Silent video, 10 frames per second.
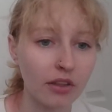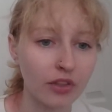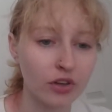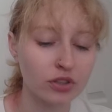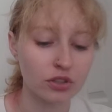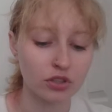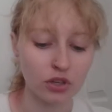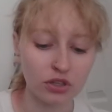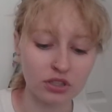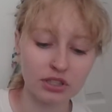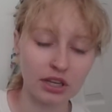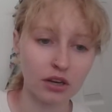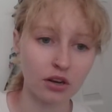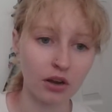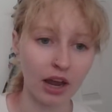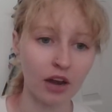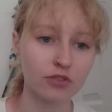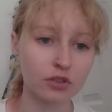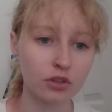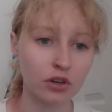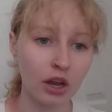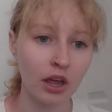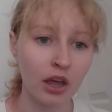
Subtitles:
there's a certain stint after